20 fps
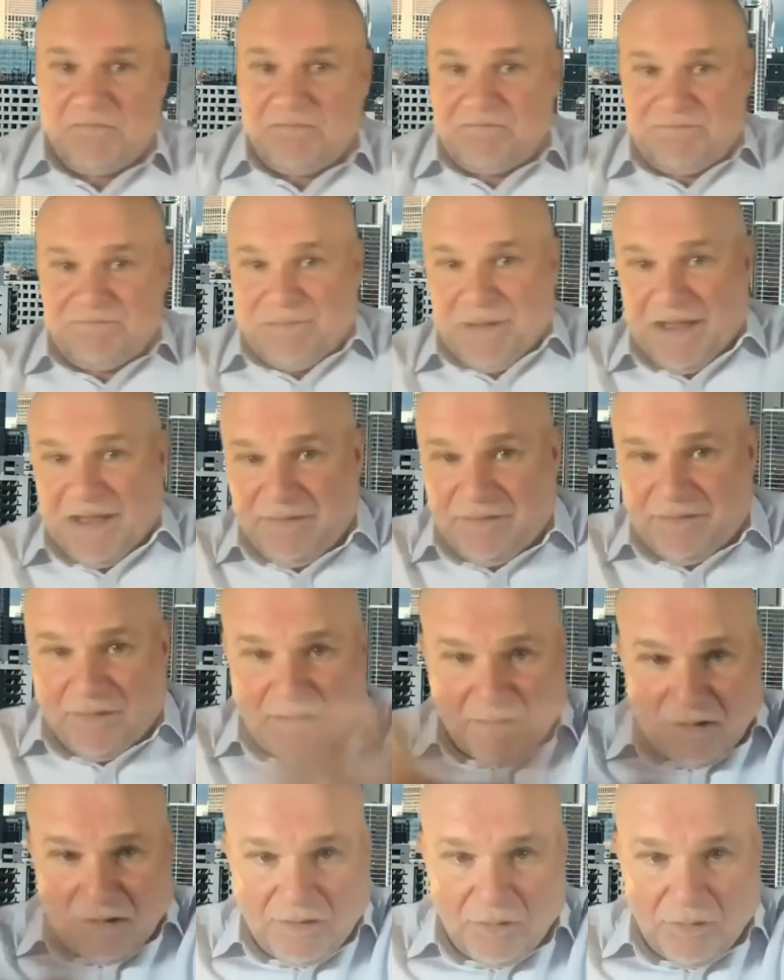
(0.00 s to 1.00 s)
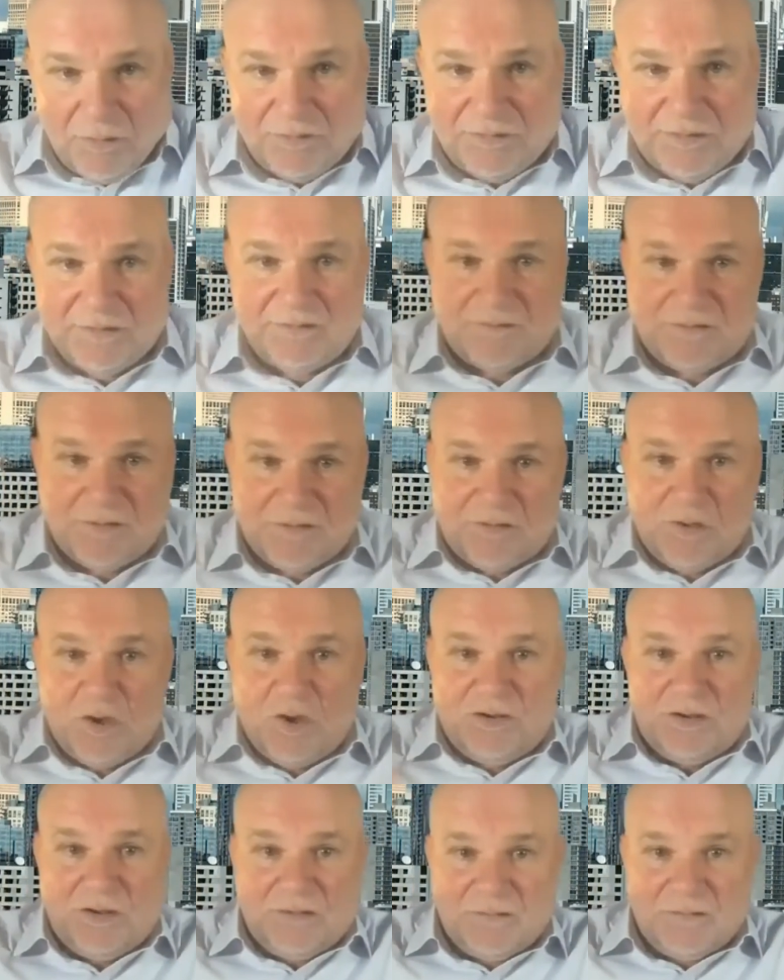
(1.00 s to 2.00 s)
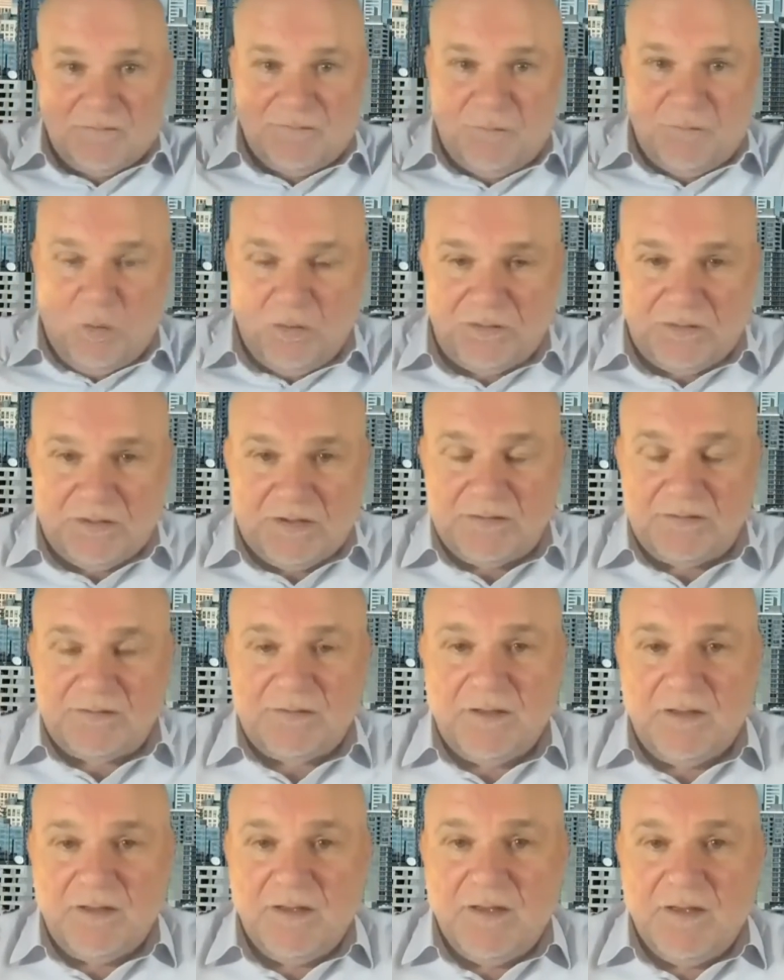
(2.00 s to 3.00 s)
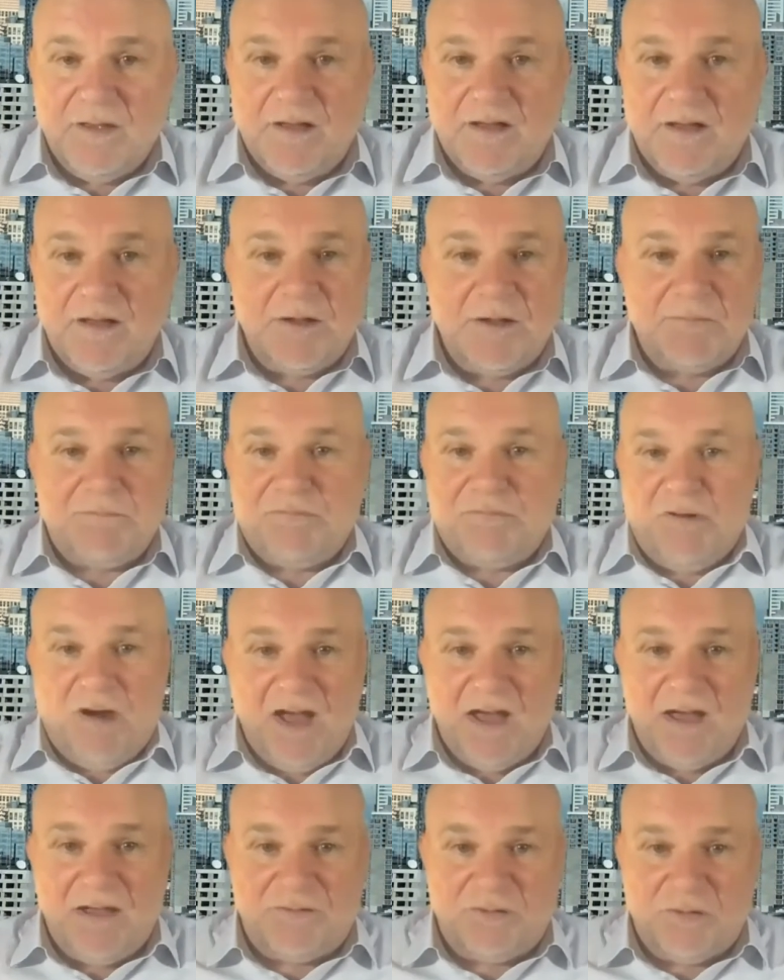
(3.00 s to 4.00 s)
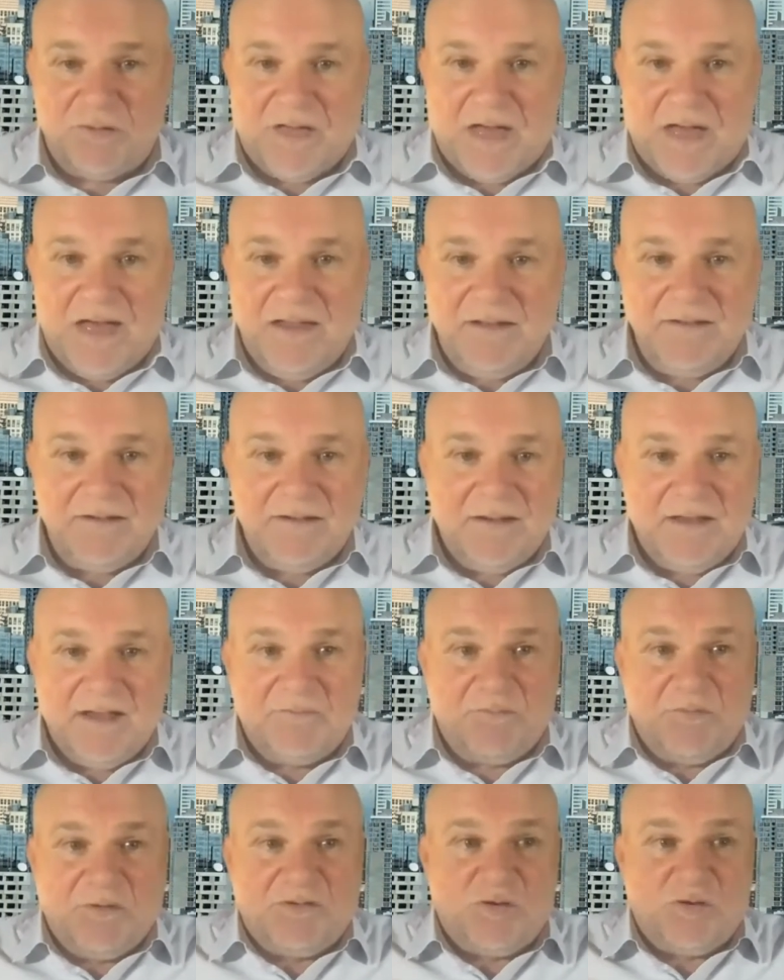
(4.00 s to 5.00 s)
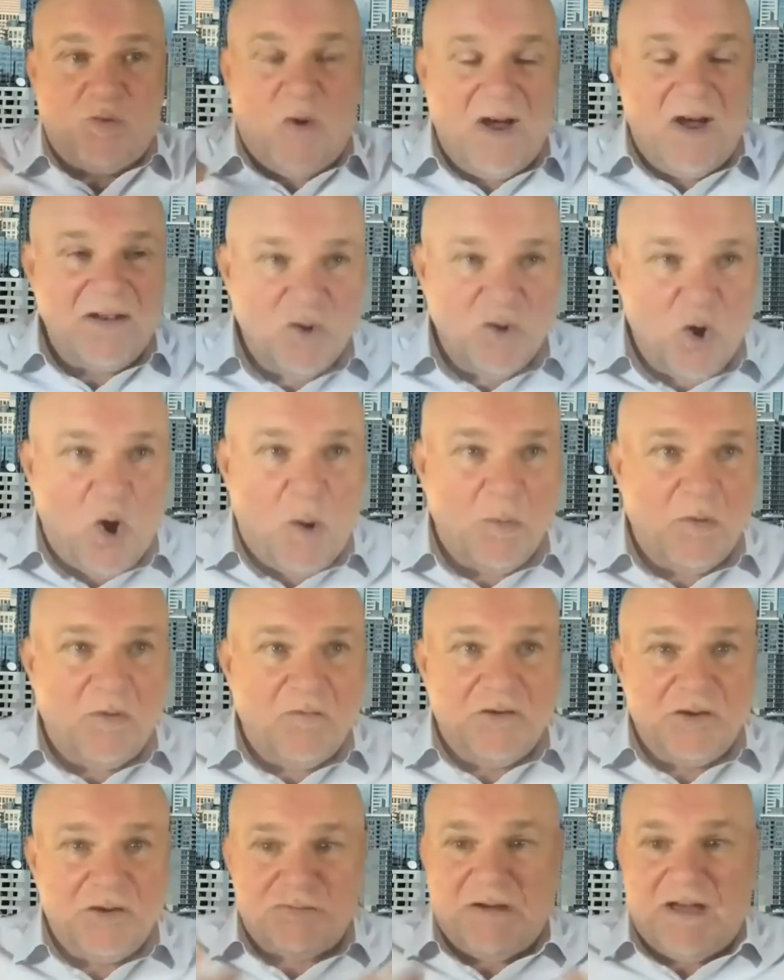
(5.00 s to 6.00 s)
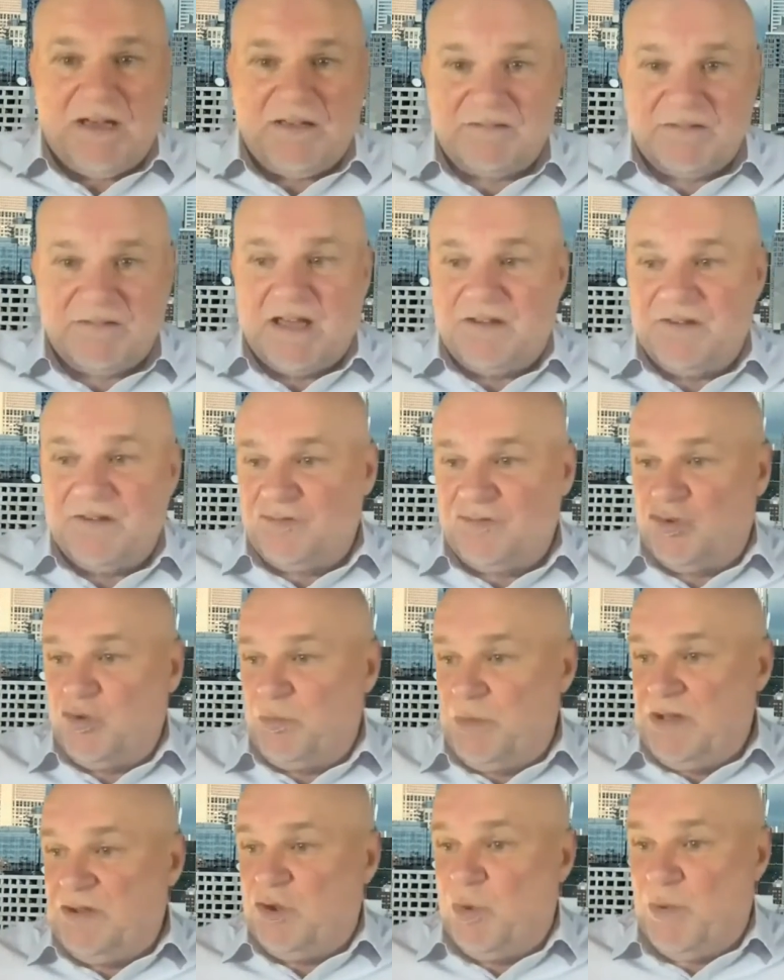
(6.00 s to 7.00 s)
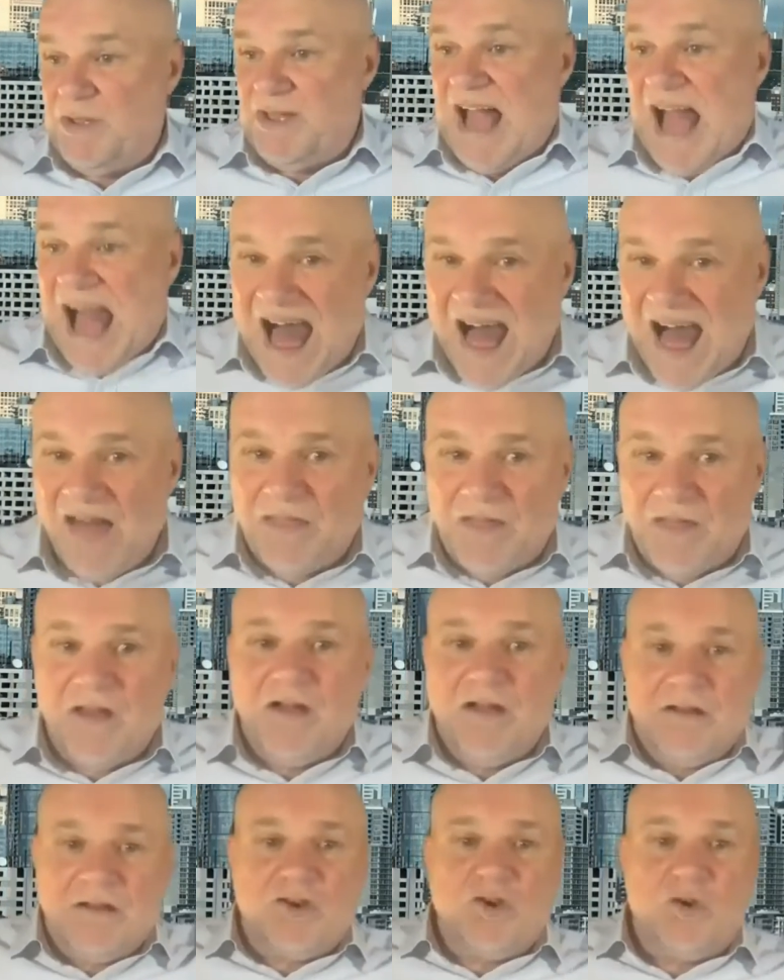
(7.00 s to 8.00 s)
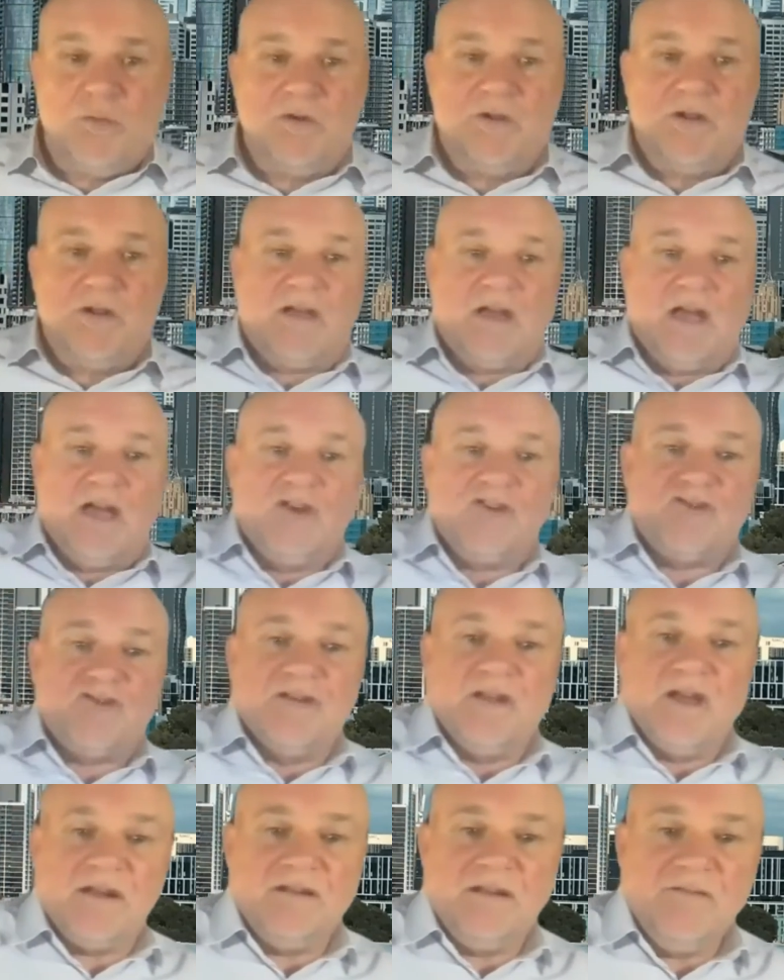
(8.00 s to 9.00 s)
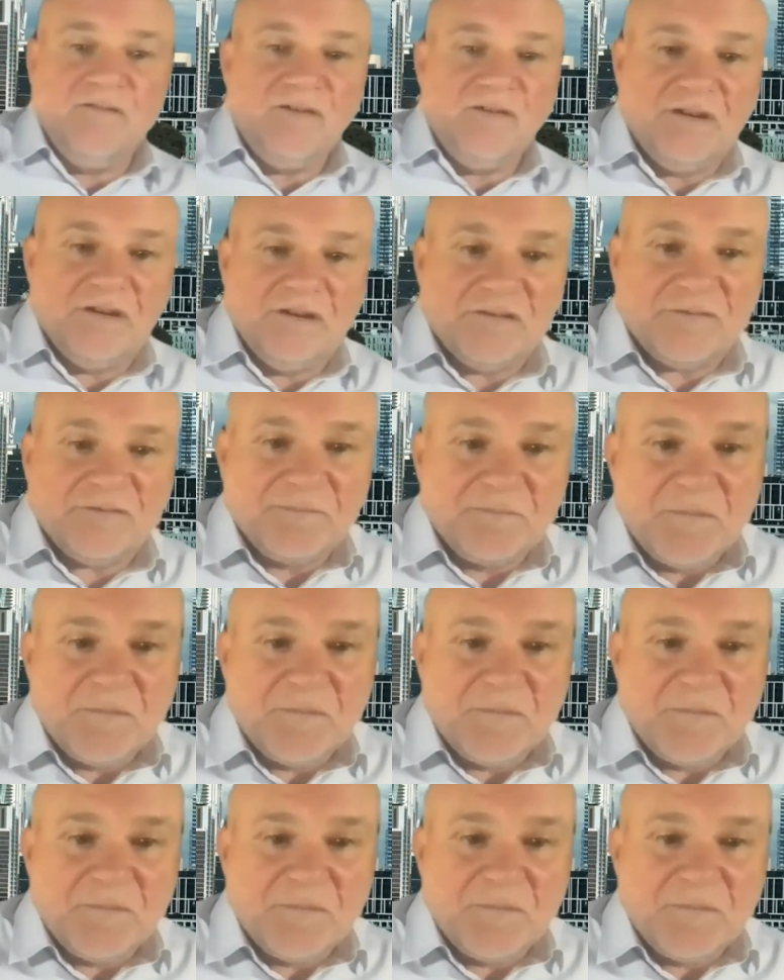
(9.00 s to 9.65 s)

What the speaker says: Basically, since the 30s and 40s. Prior to that, it was quite normal for translators to be doing other communication activities.